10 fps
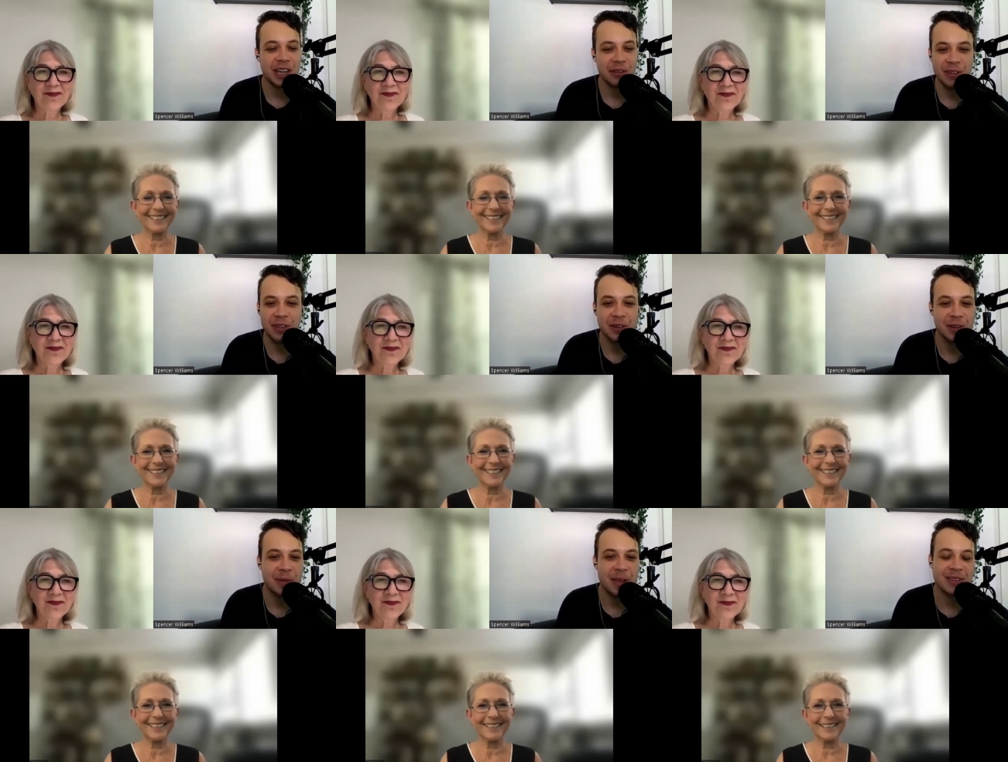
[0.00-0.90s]
Speaker 1: working with you
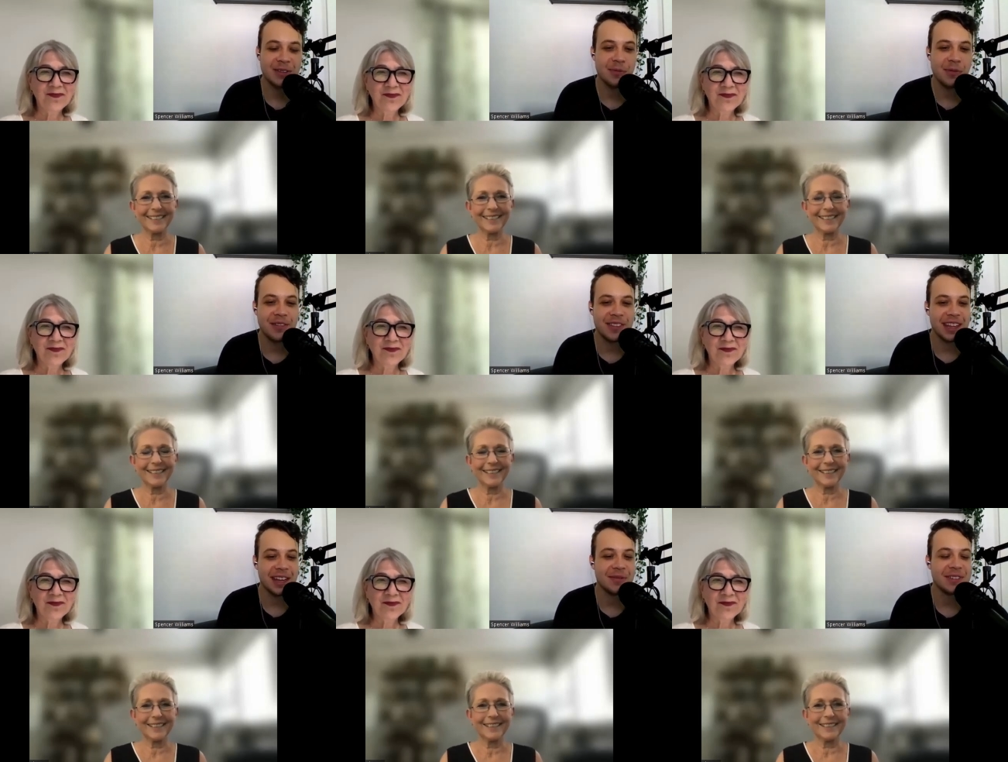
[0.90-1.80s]
over the past few
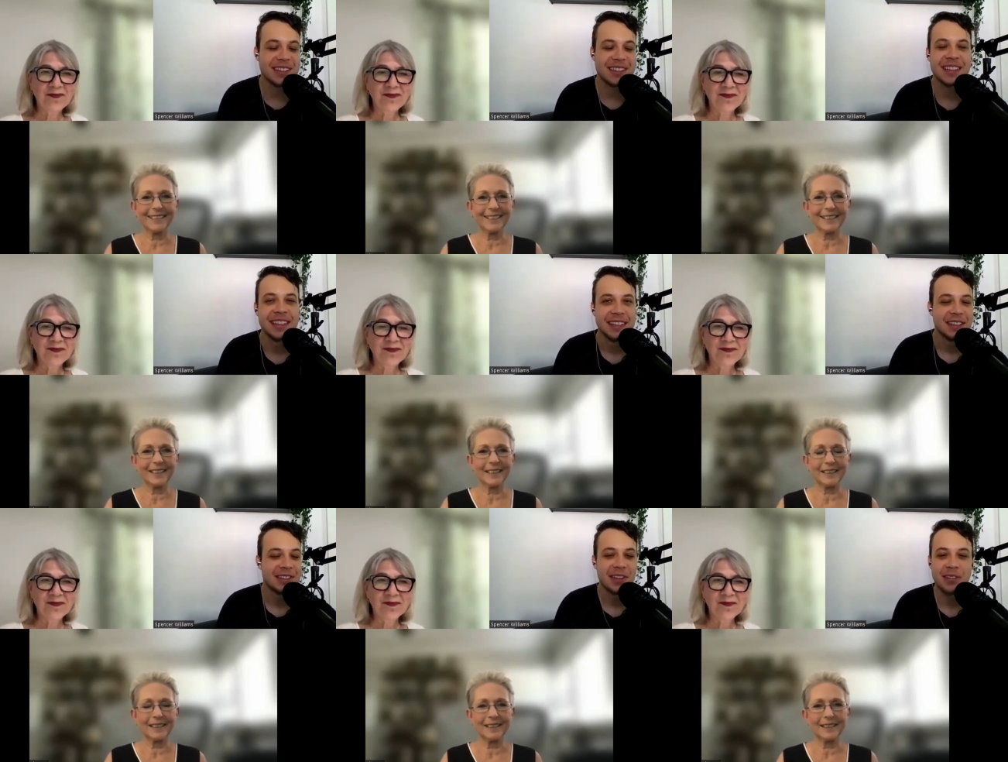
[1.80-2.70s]
months. And I'm just
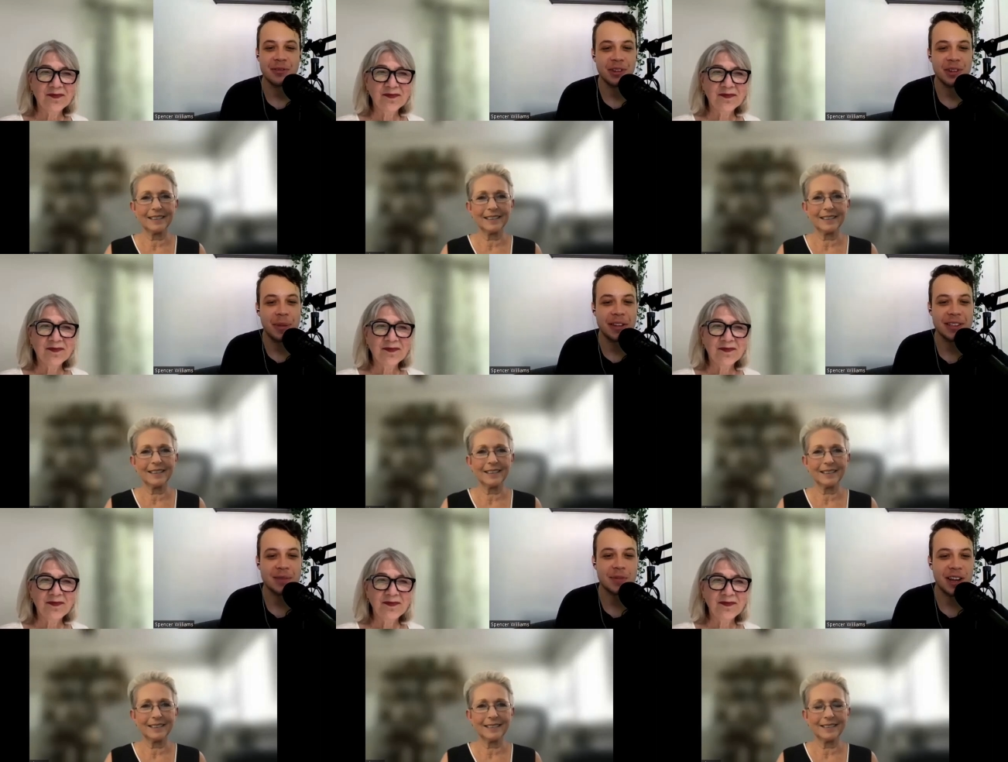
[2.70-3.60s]
so thrilled
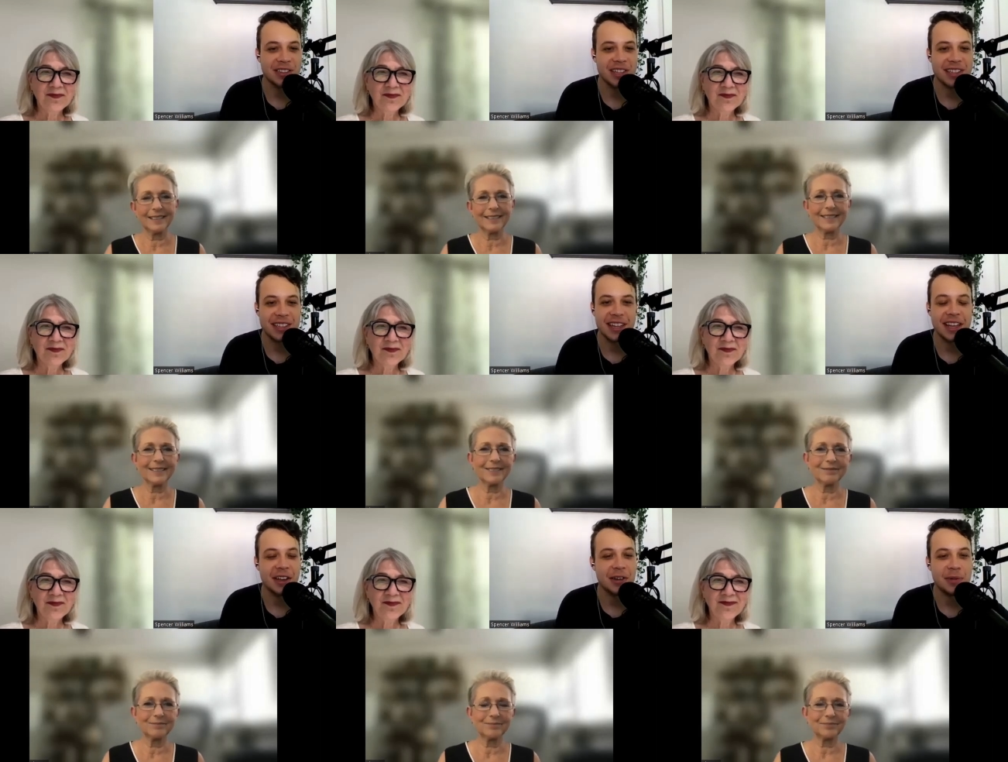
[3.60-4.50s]
about this project. And
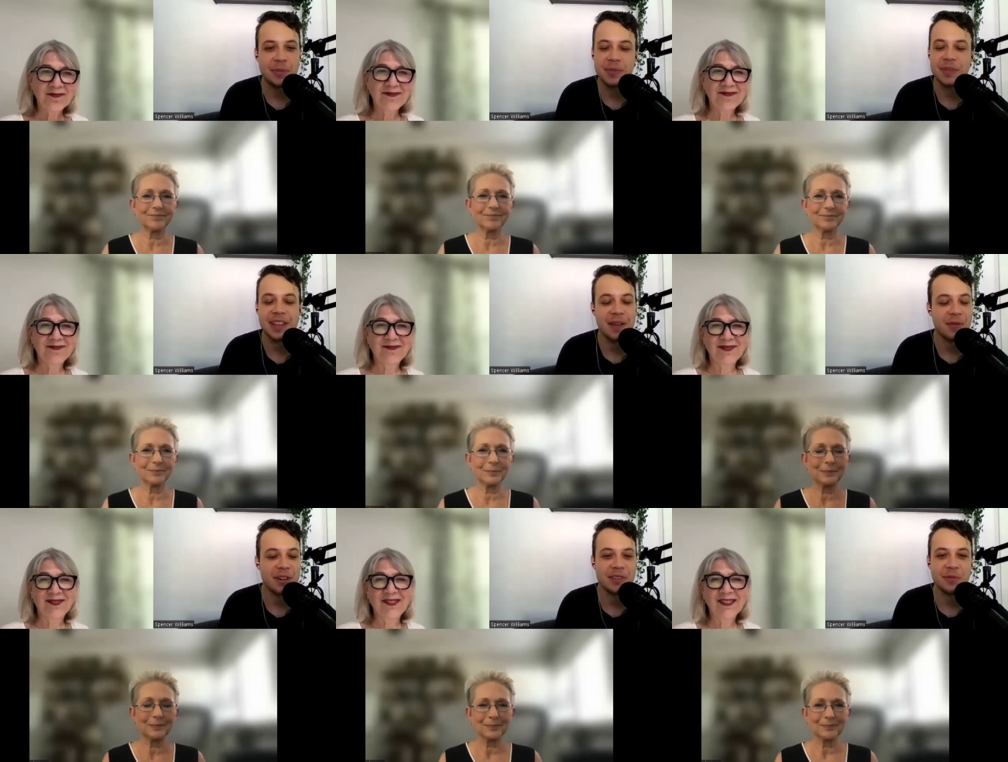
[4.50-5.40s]
I hope
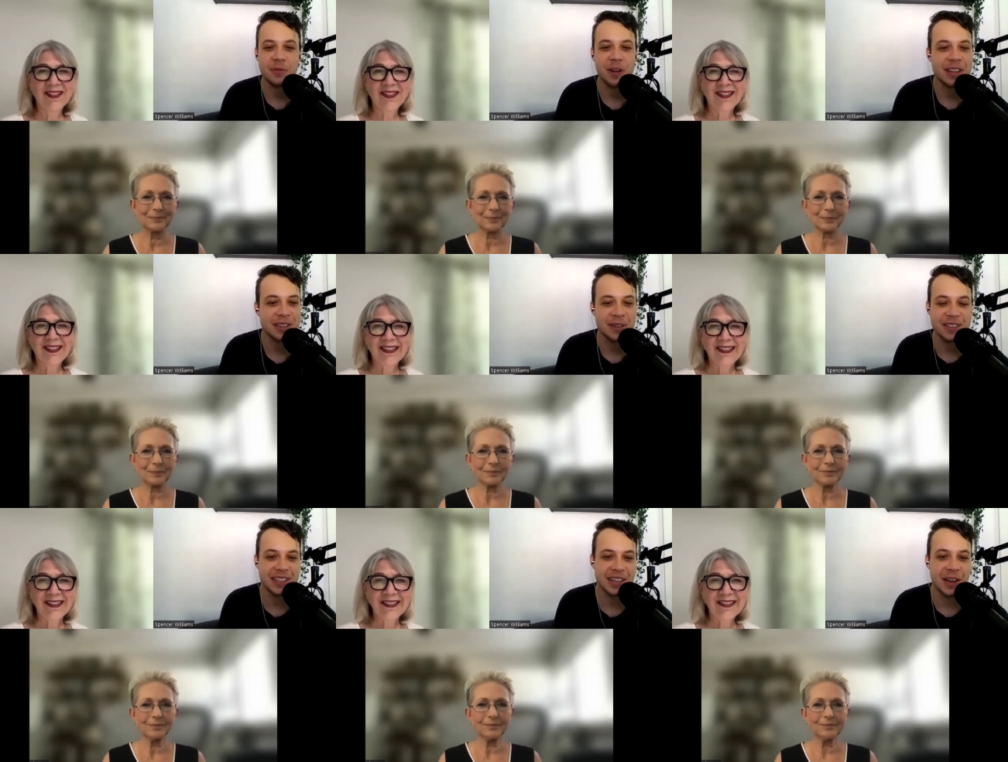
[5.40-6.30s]
everyone runs
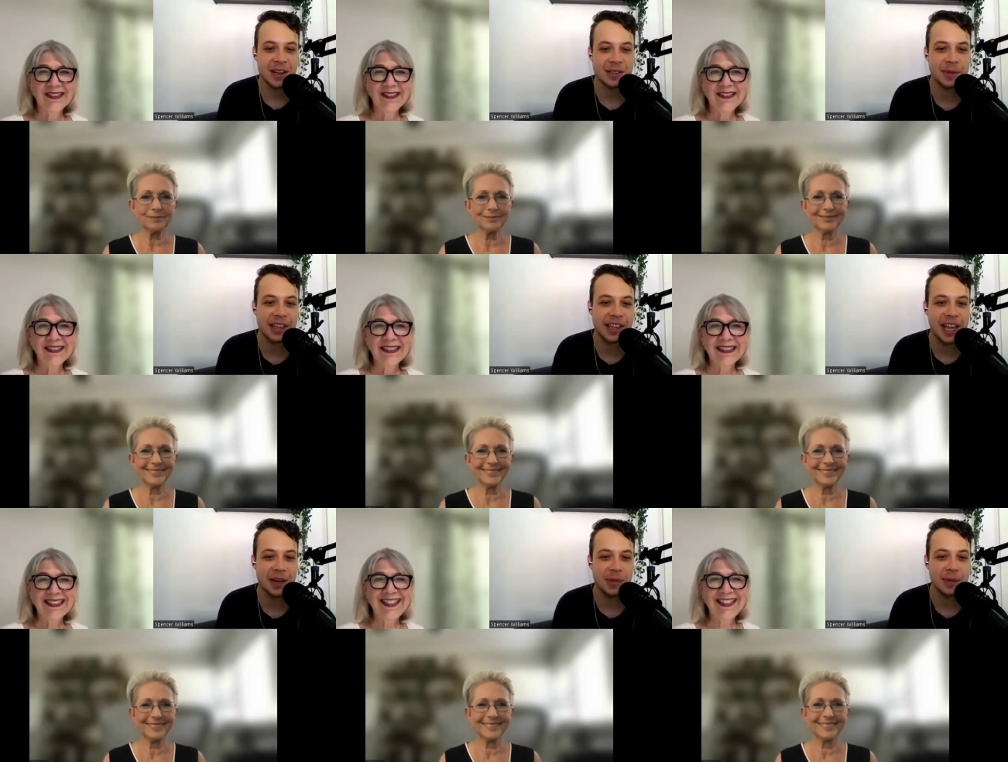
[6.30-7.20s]
over to the Costuming
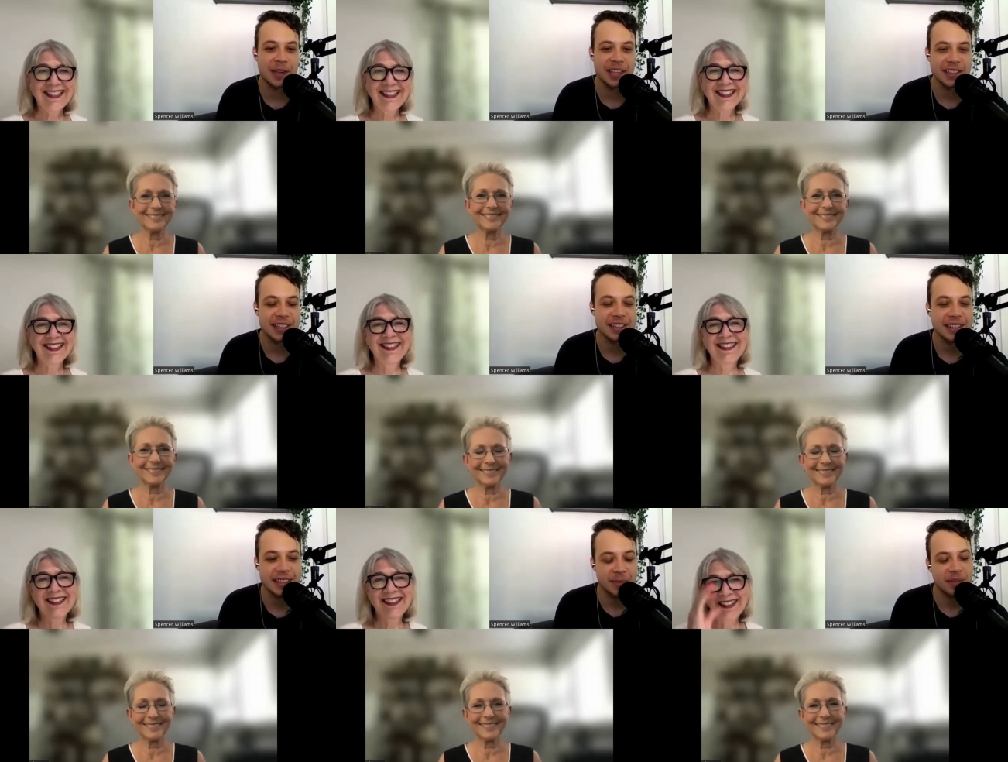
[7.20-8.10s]
Academy because
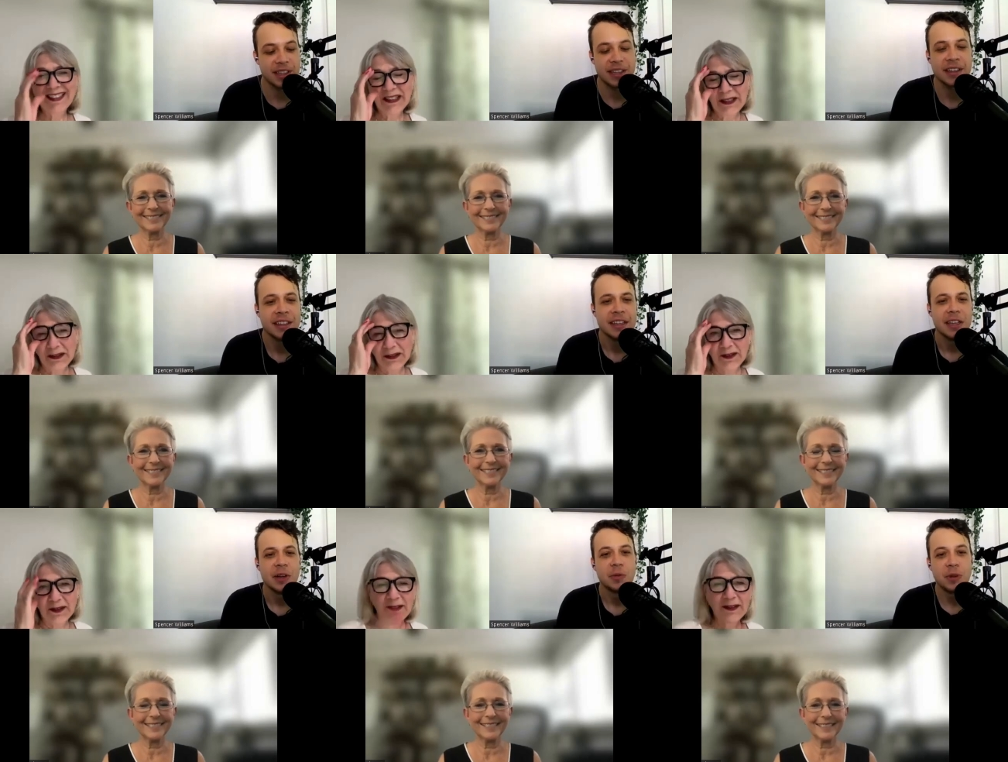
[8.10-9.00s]
this is something
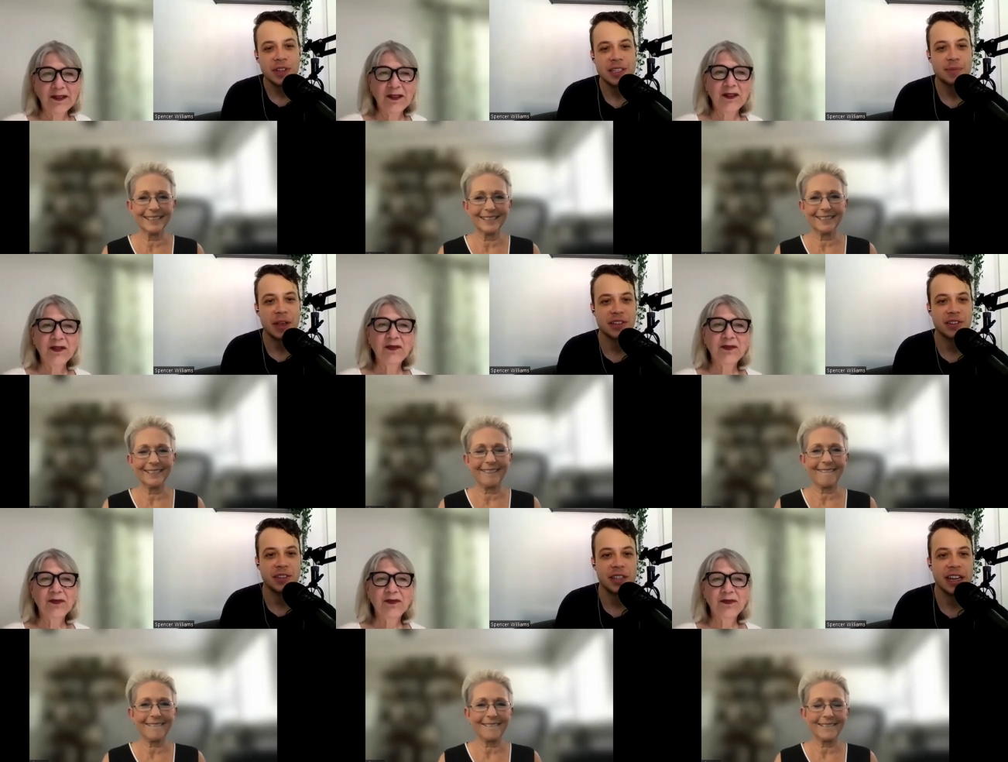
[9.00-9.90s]
really
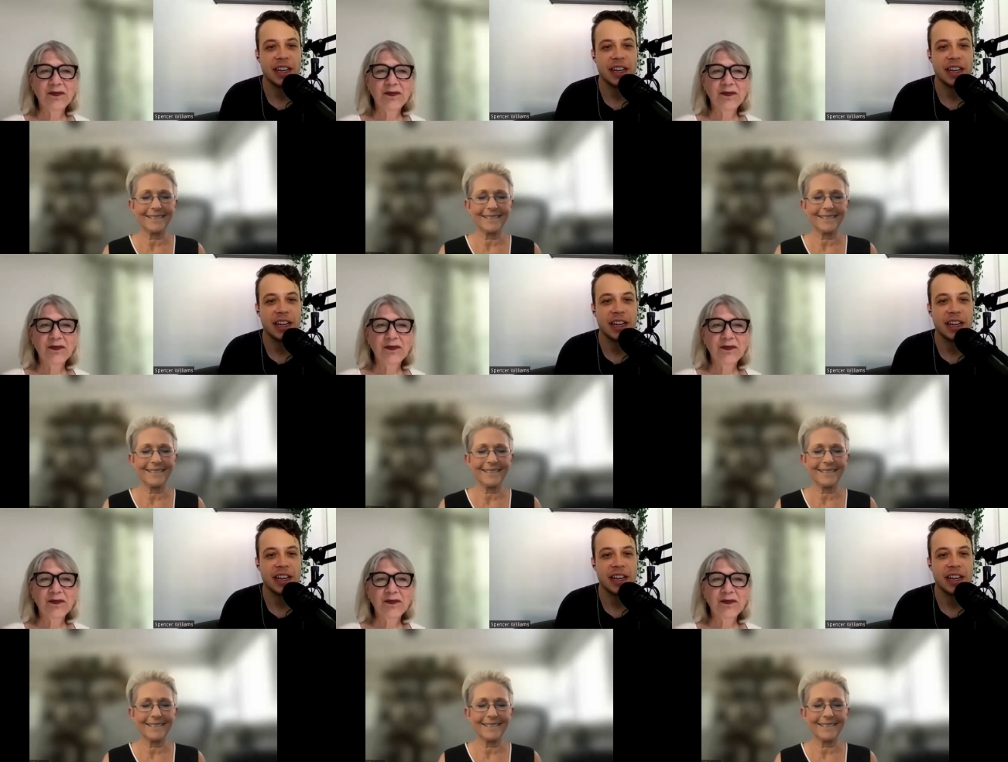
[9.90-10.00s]
special.